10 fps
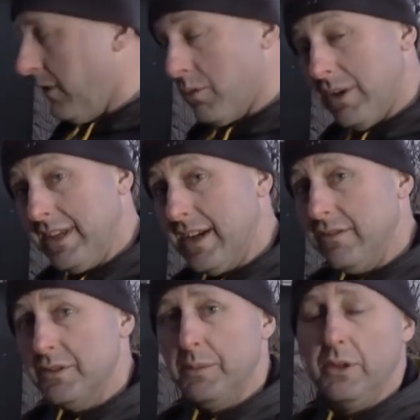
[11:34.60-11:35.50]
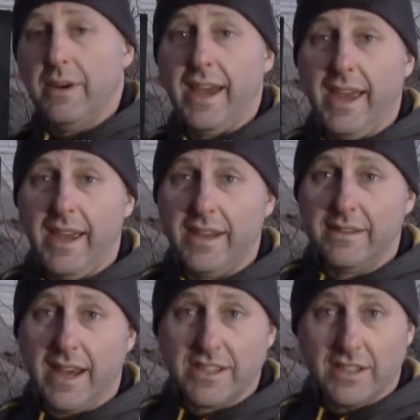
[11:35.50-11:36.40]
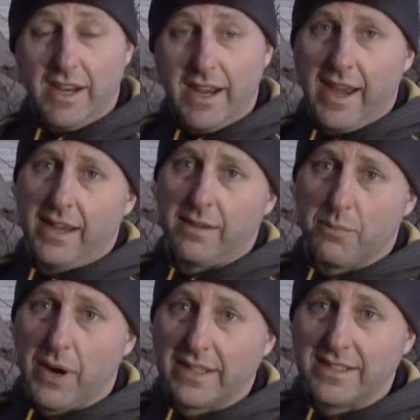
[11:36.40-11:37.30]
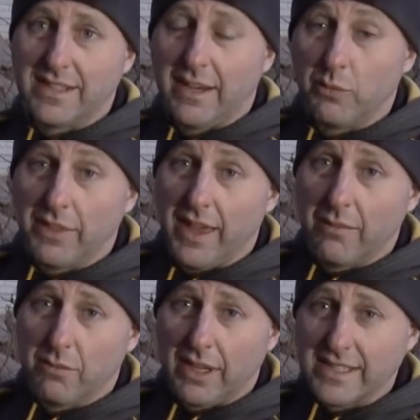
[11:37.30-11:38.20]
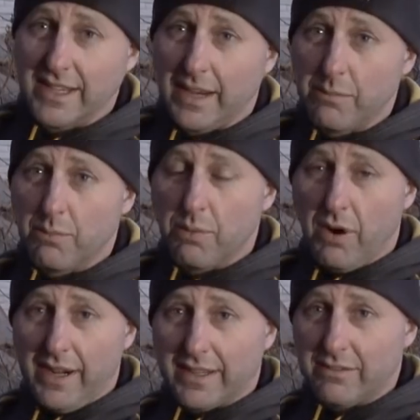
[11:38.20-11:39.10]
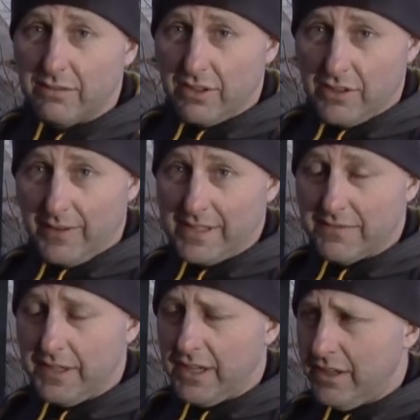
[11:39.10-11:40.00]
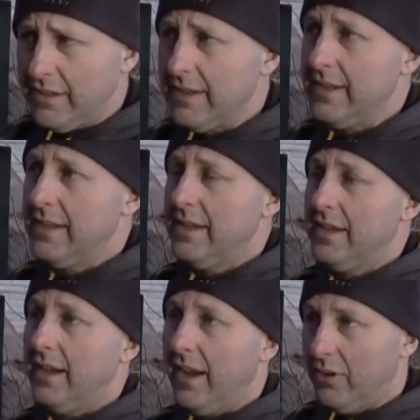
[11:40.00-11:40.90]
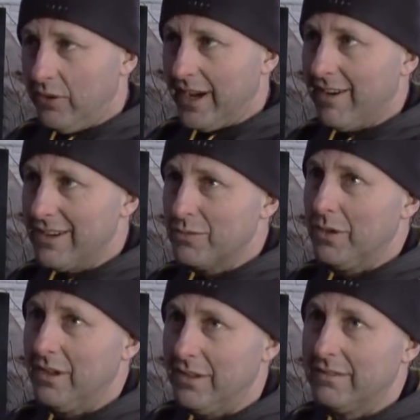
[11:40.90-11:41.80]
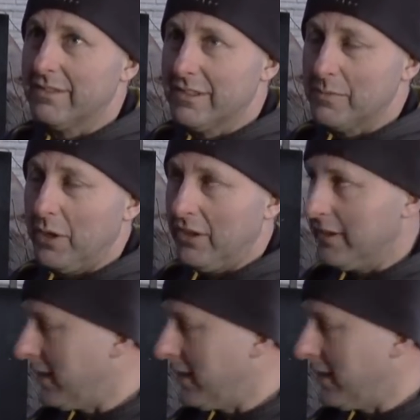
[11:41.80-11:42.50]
it felt really comfortable and actually I had a practice end with that release aid prior to doing this video. And all the arrows were spot on